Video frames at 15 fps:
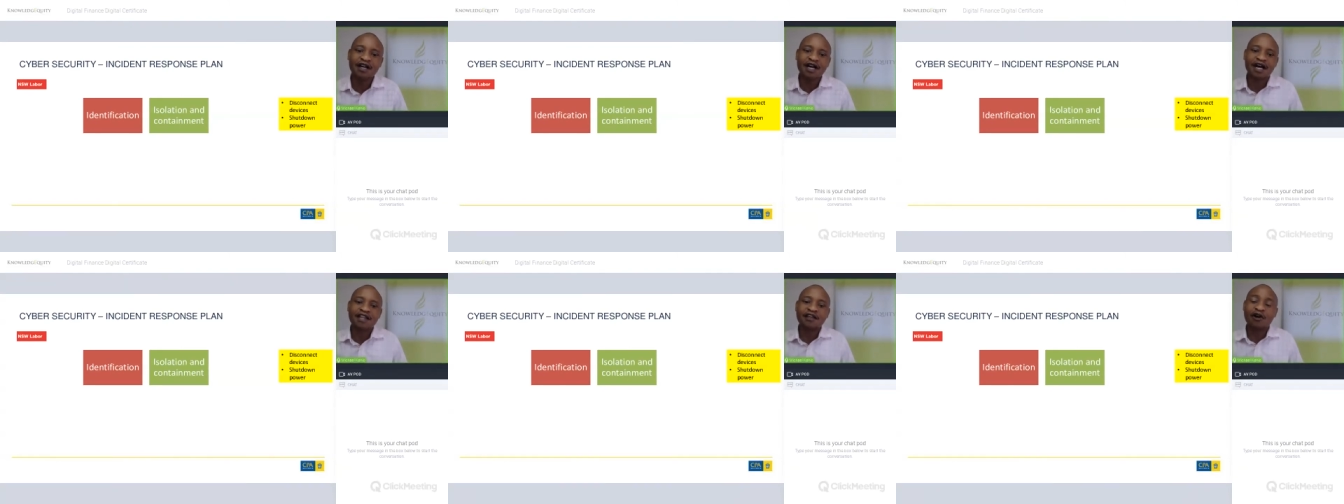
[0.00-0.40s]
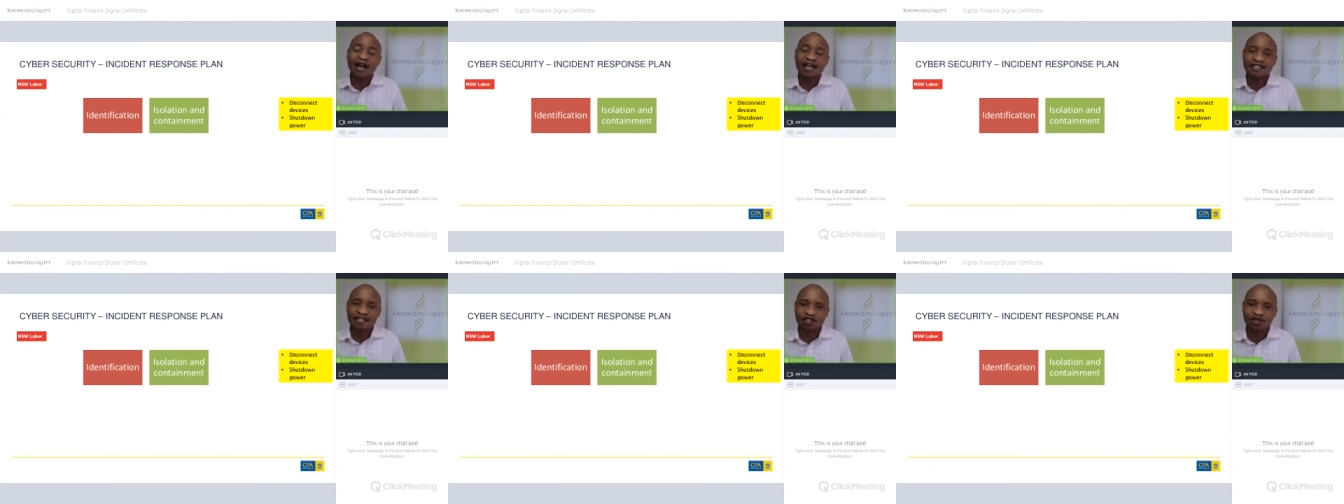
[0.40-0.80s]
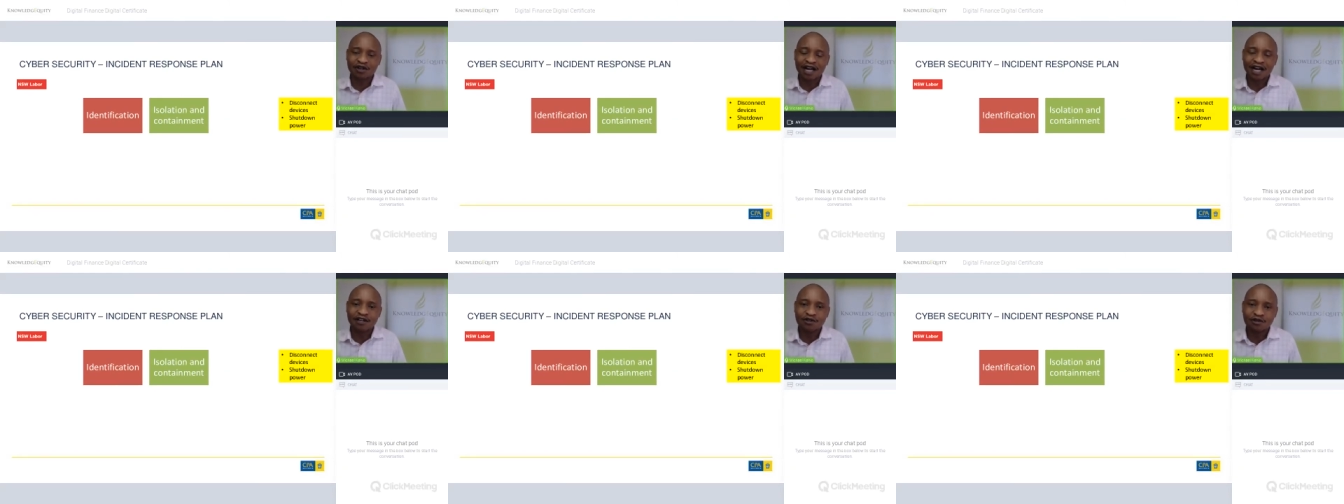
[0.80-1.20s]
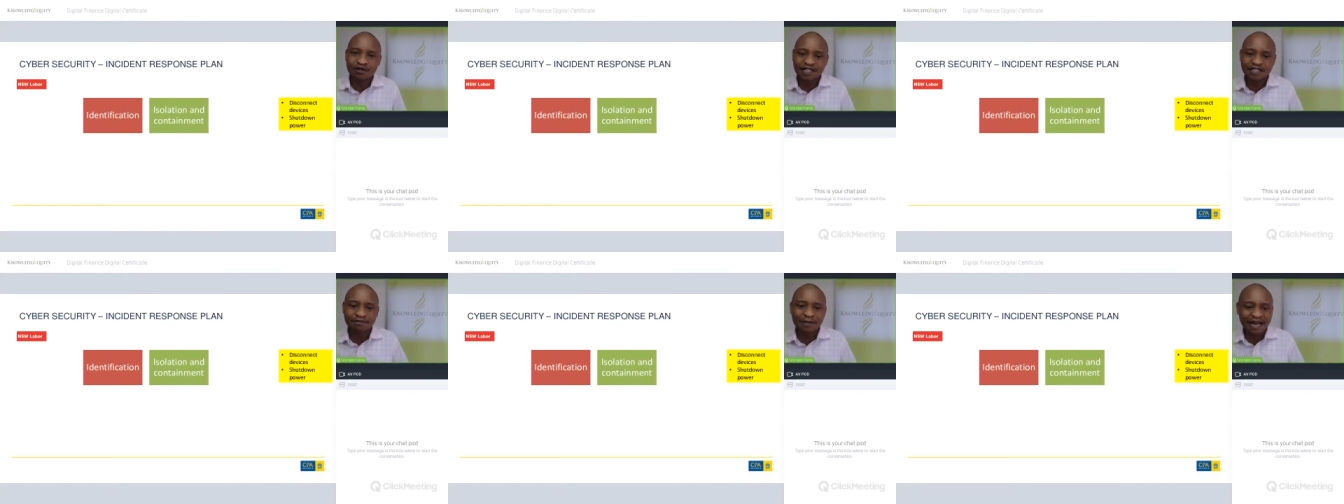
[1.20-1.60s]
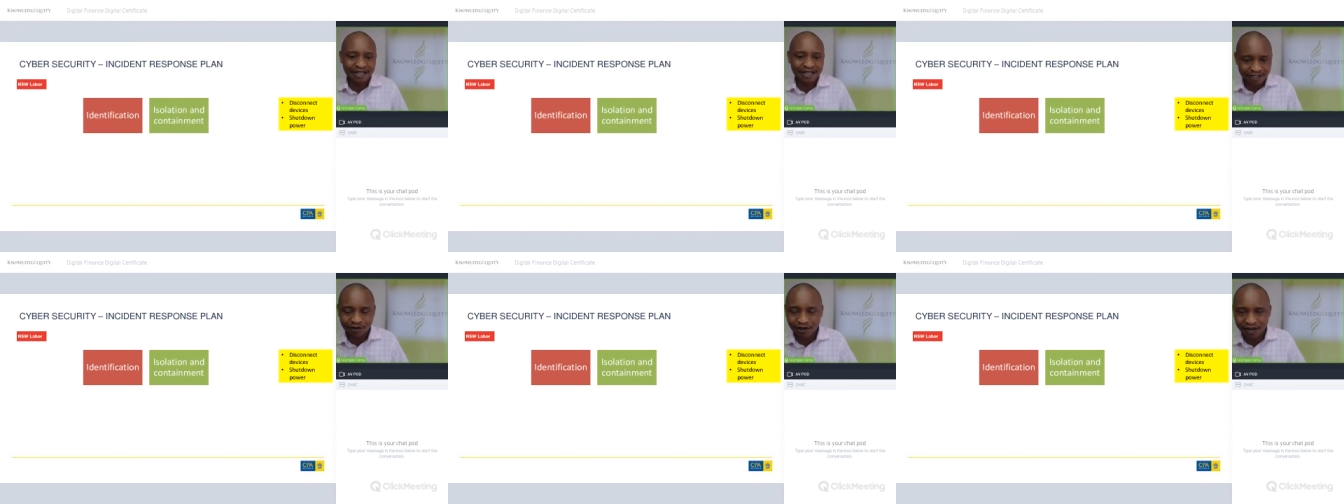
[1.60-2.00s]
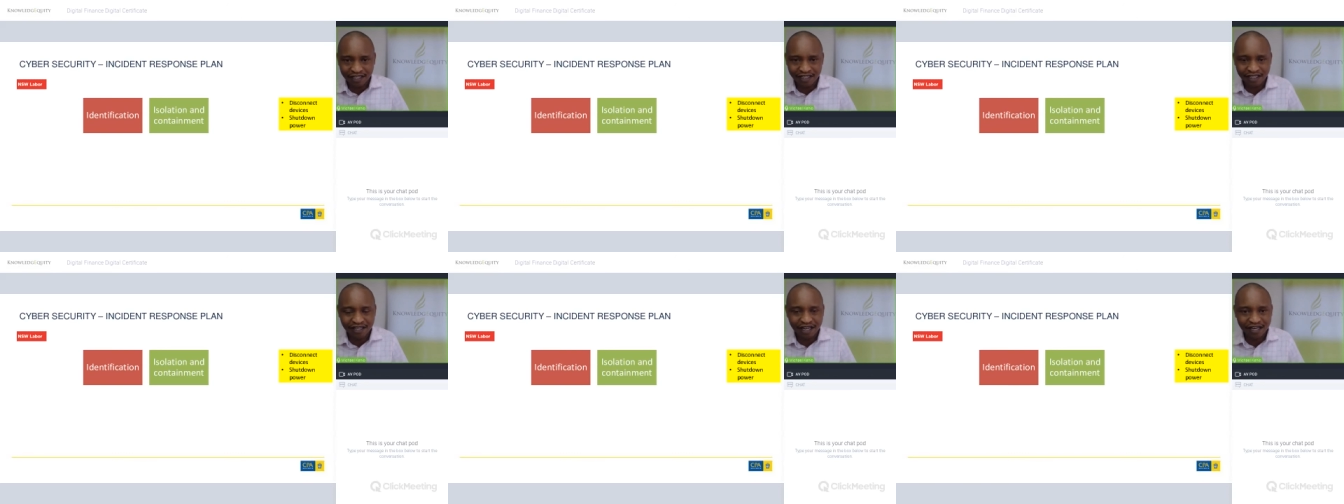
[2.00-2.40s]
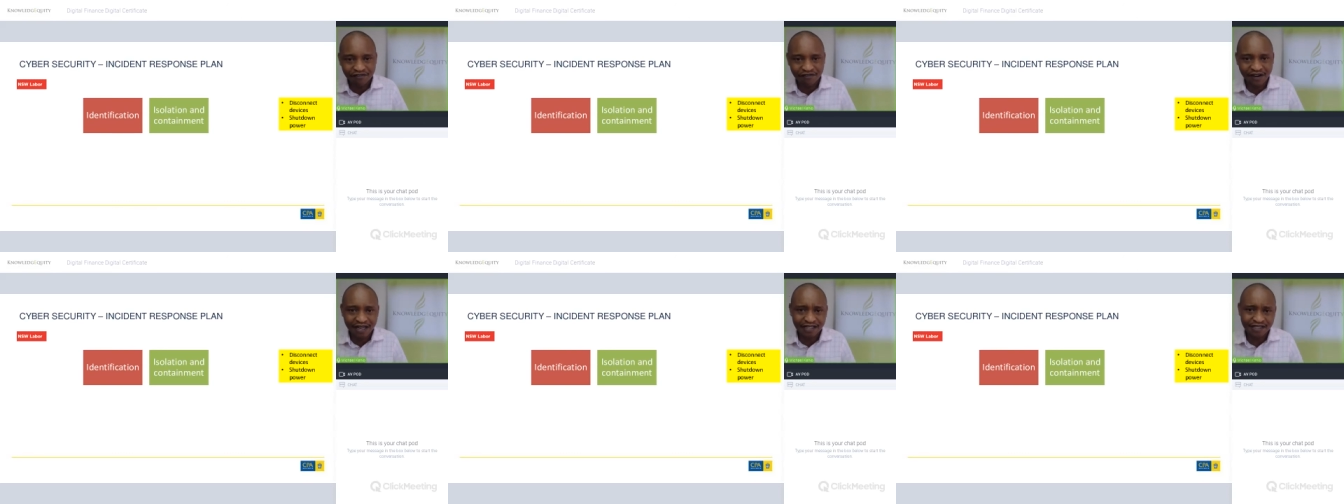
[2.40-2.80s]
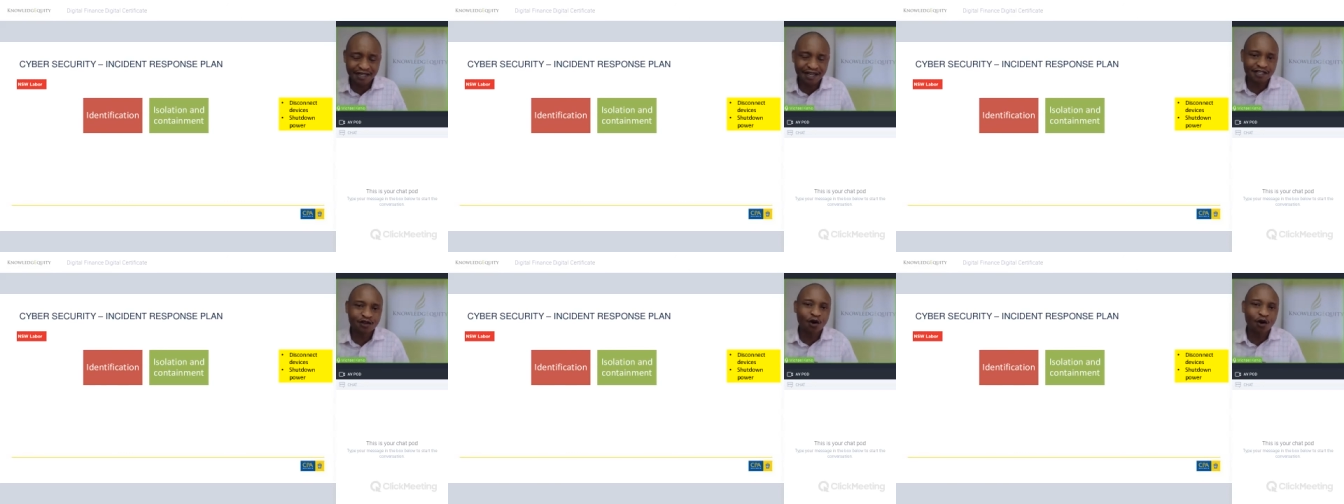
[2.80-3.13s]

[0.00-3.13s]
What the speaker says: And the organization can do this by disconnecting the devices